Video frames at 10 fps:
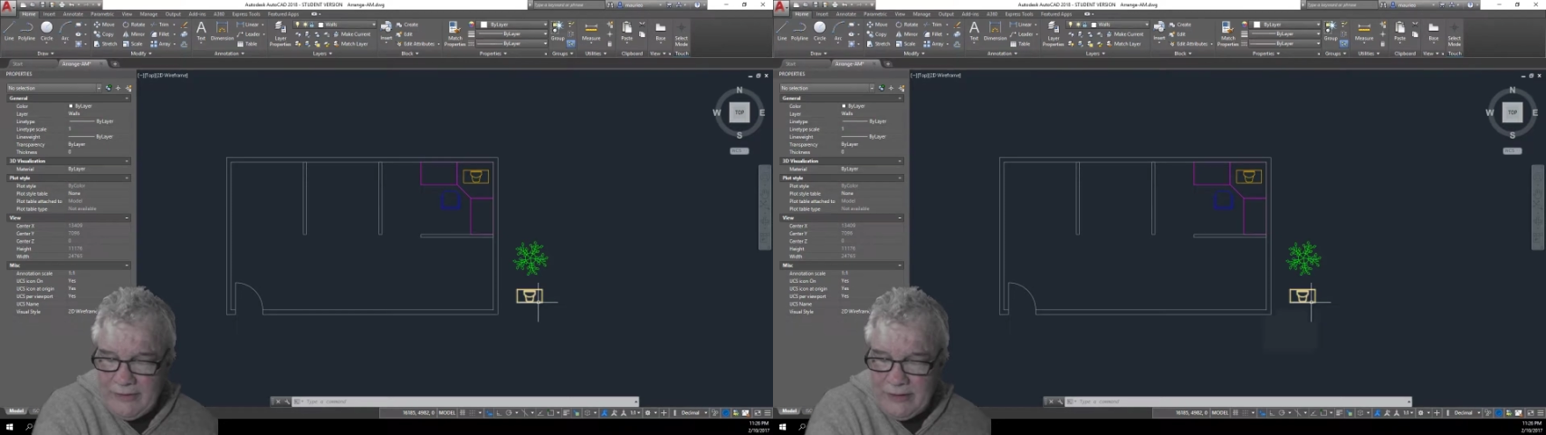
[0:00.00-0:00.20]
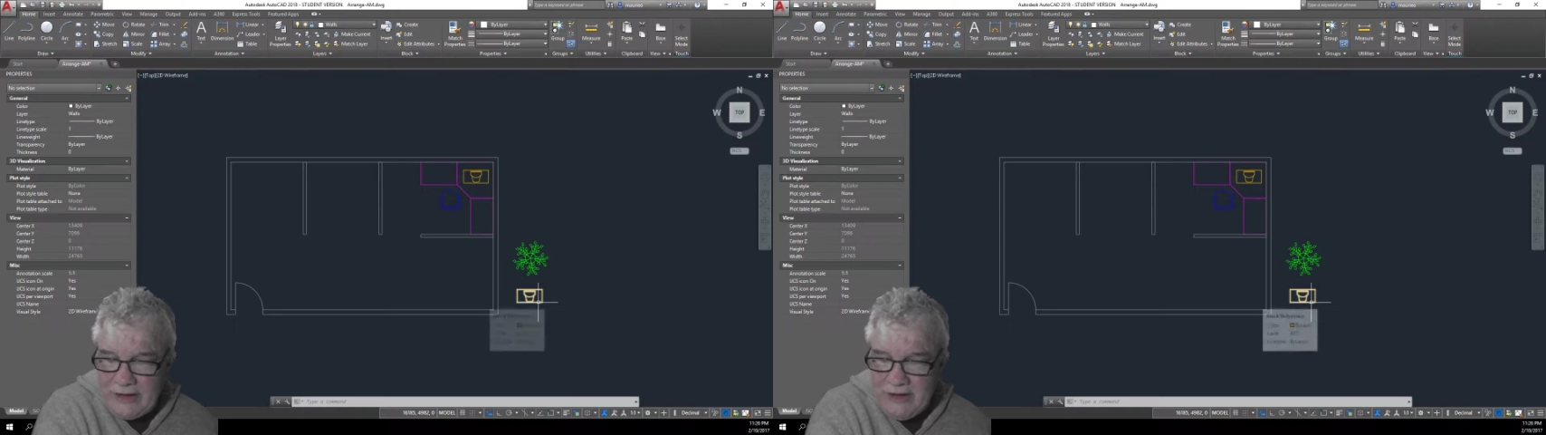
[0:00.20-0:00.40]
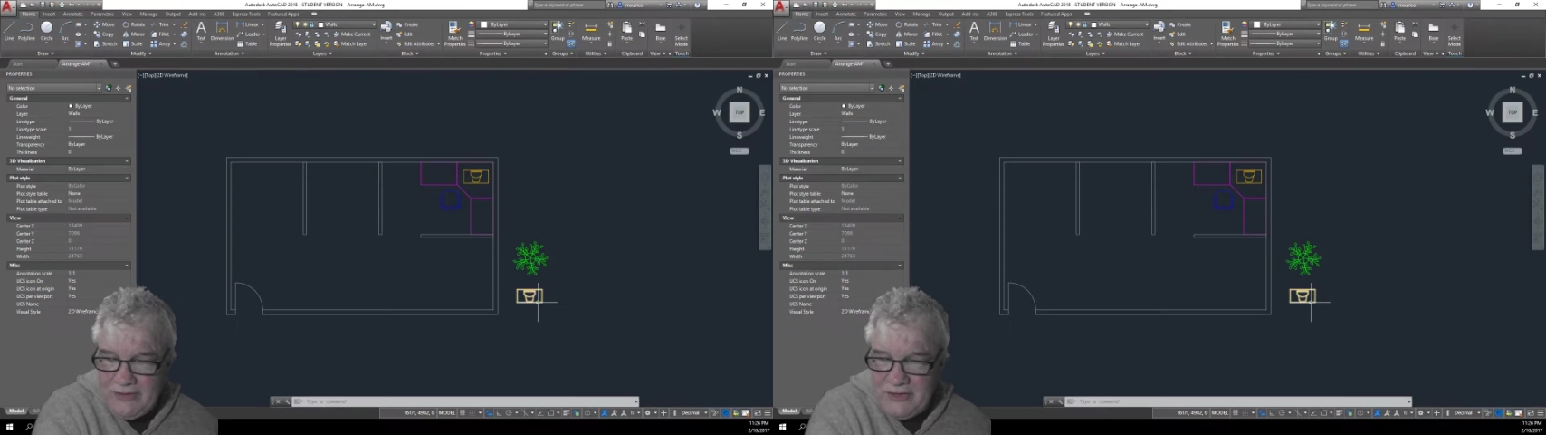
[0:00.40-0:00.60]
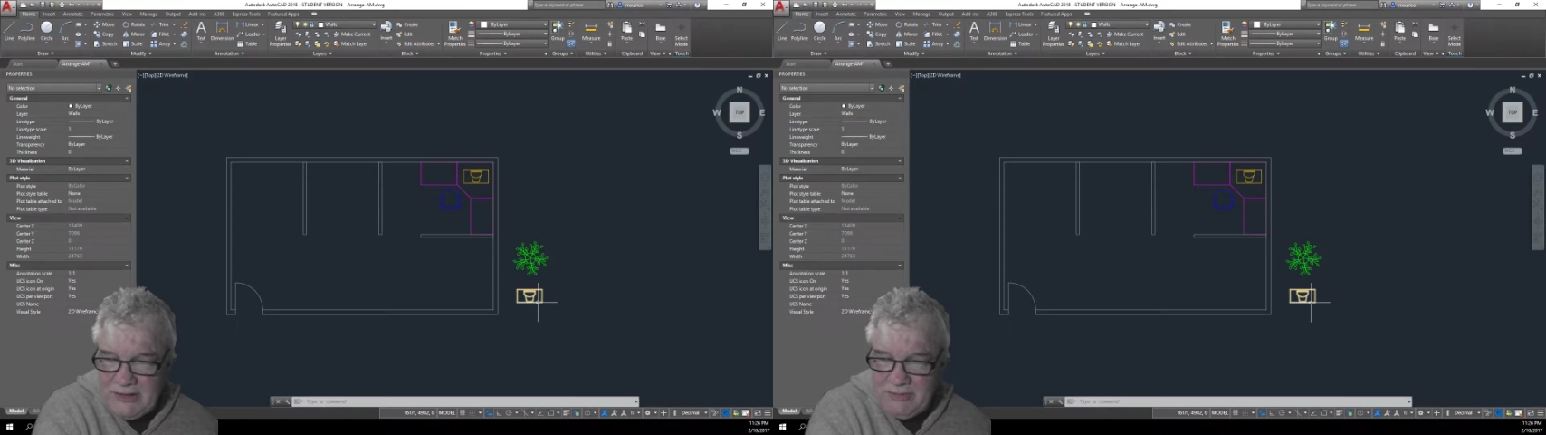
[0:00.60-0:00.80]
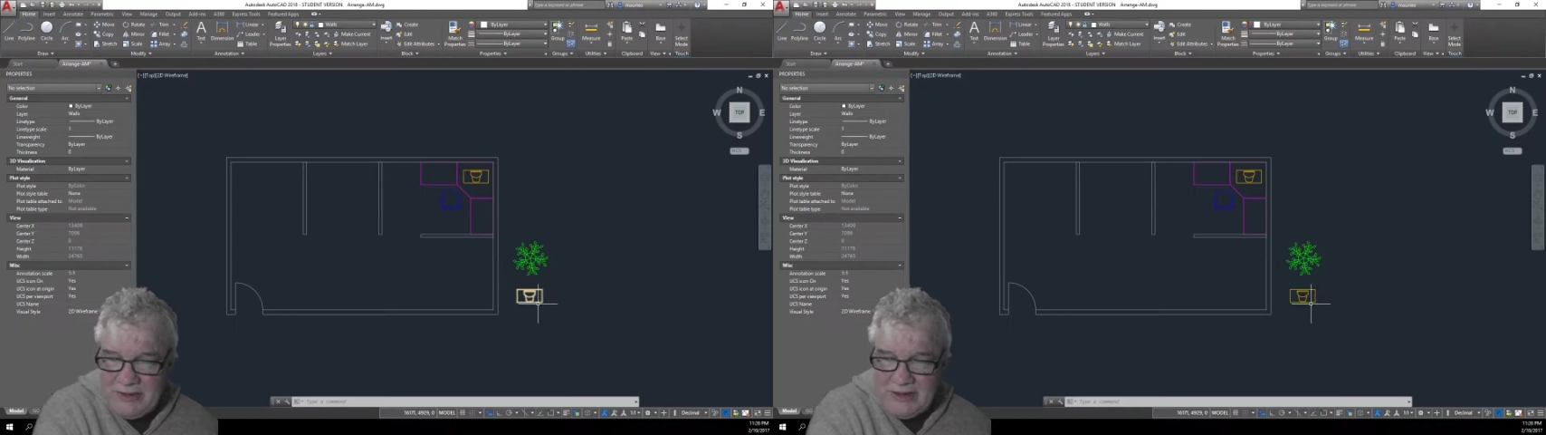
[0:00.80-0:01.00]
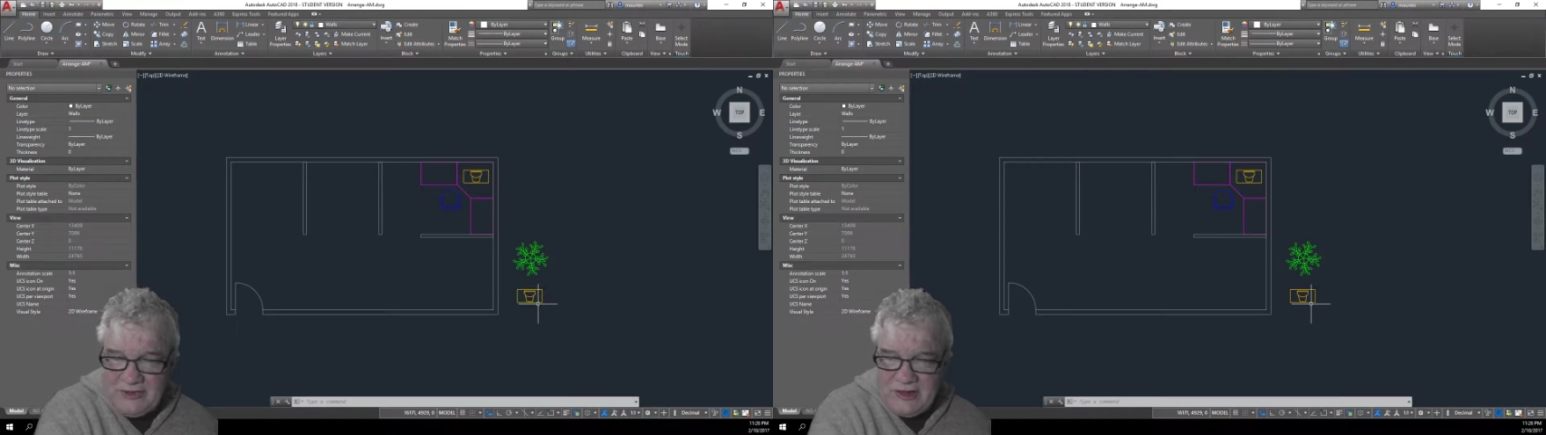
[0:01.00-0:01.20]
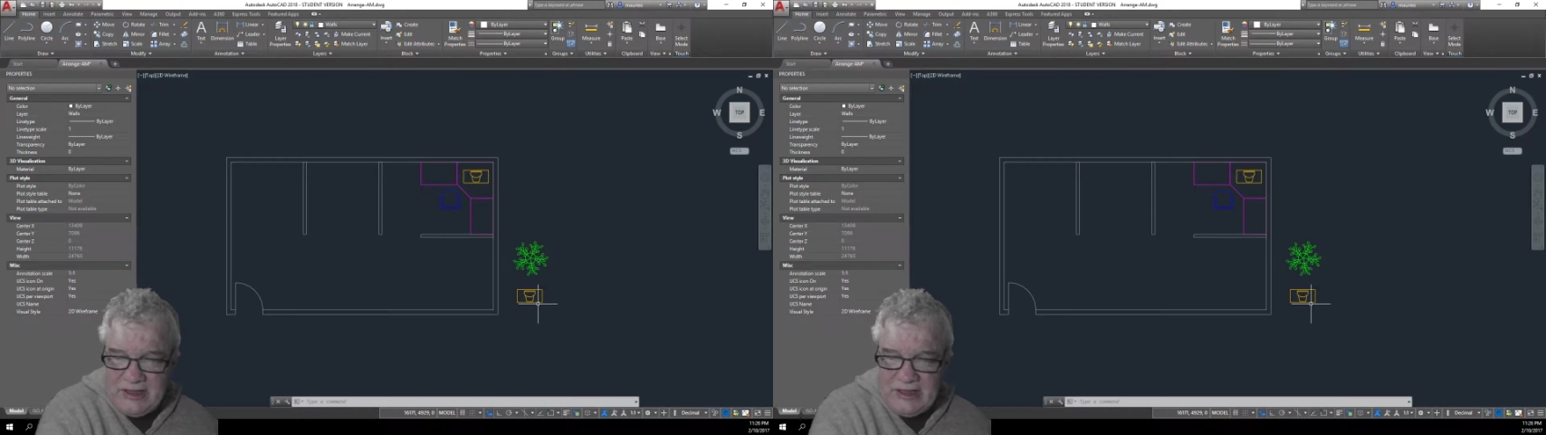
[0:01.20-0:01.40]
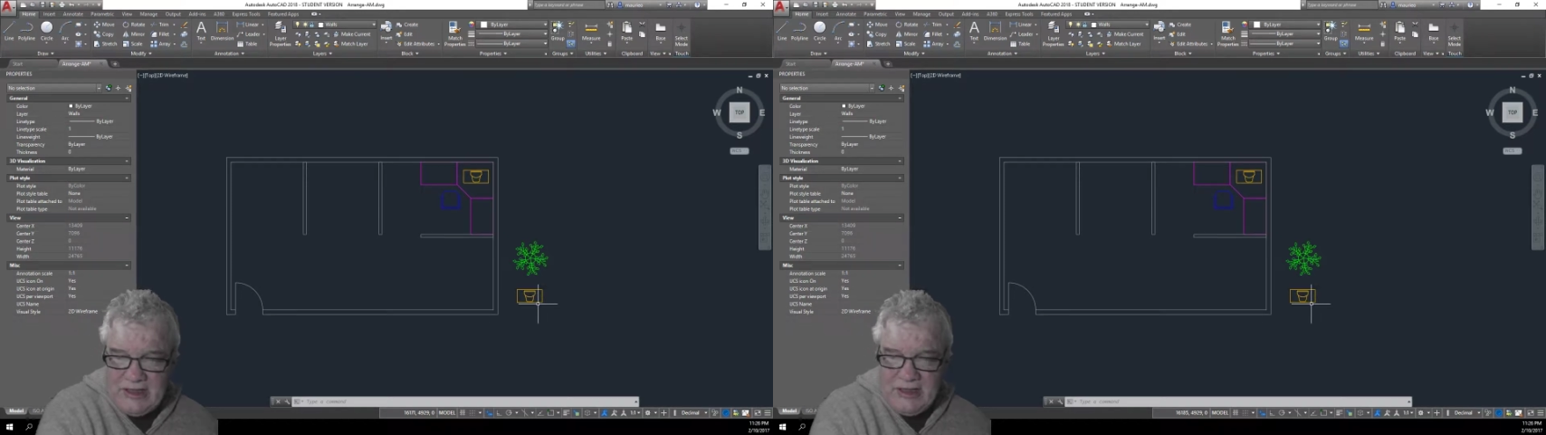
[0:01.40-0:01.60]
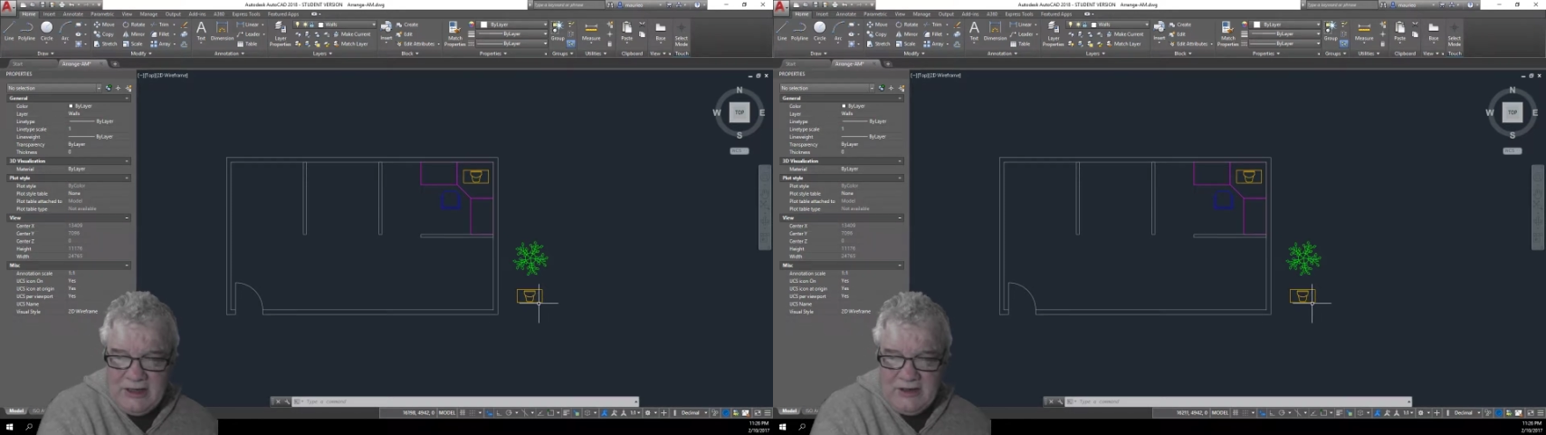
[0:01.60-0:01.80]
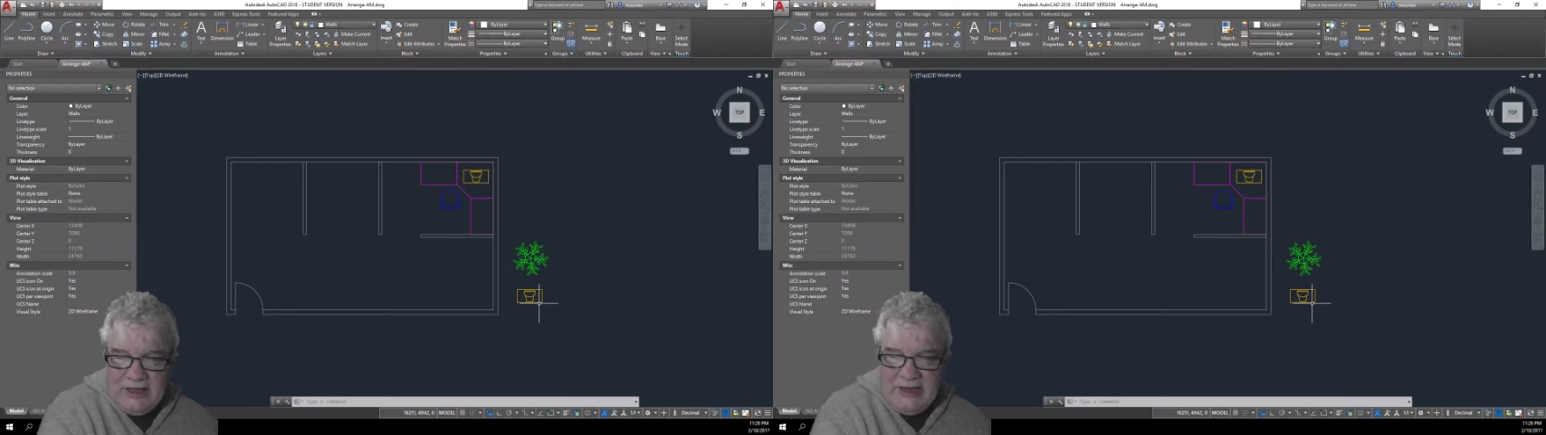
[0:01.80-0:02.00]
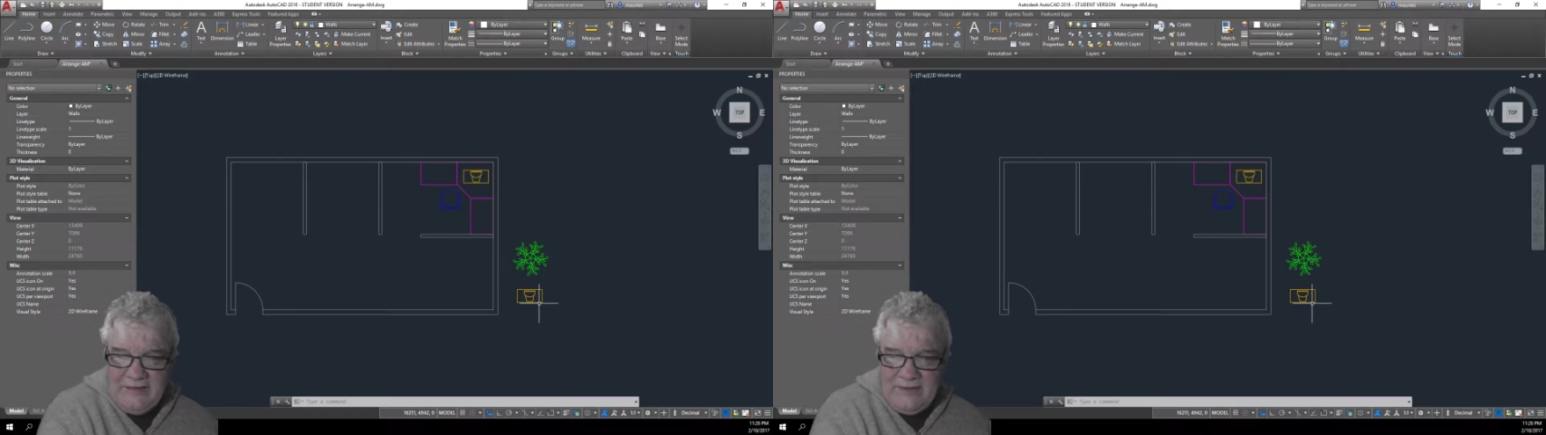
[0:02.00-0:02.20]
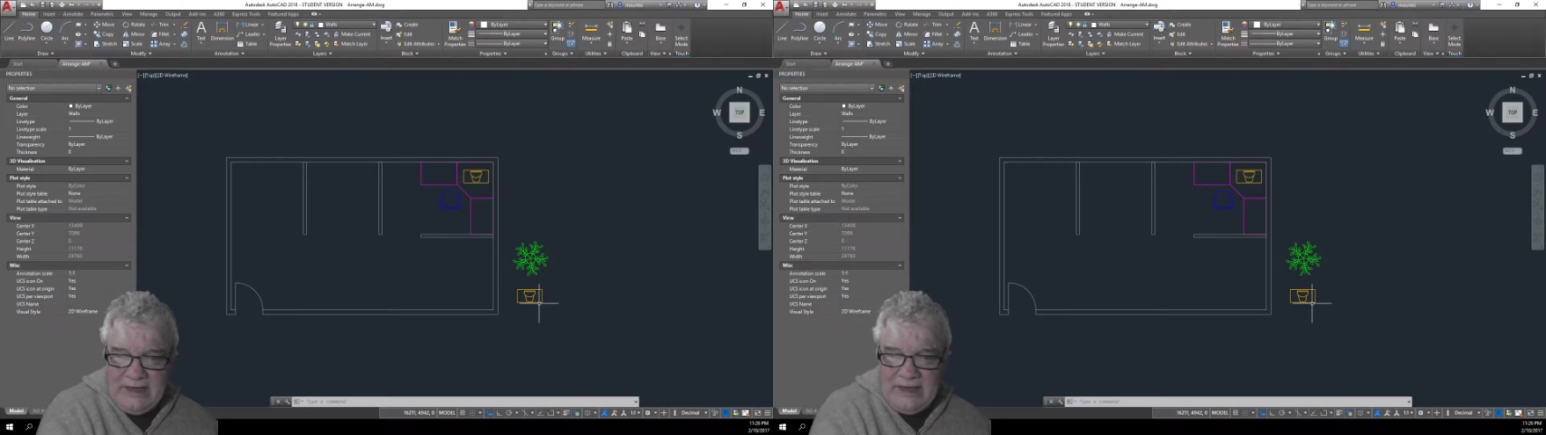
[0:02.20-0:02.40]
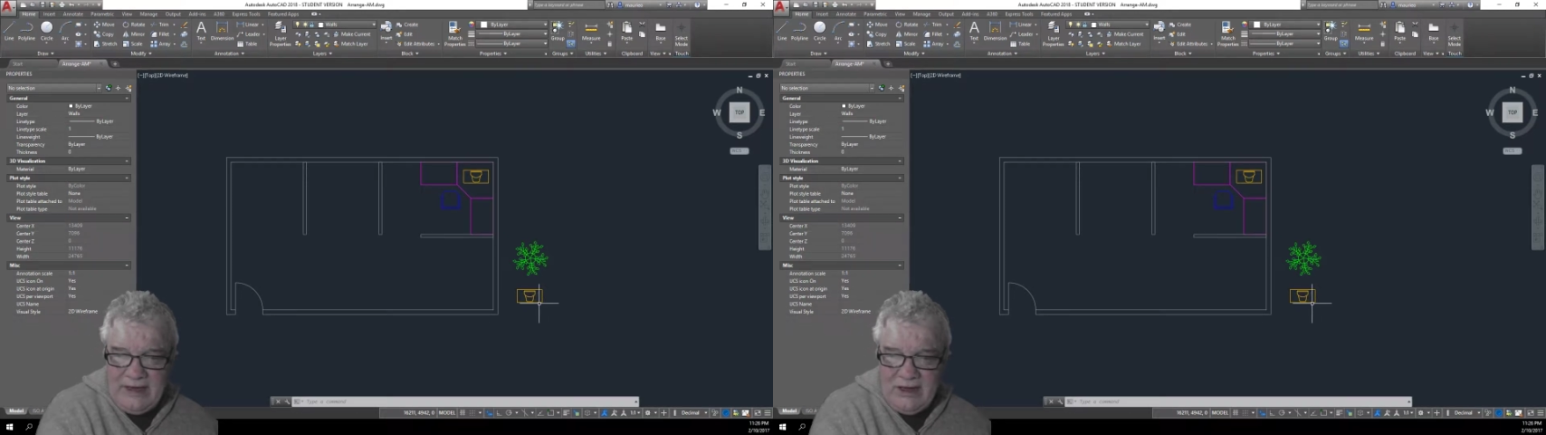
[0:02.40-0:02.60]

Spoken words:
I got the PC down there.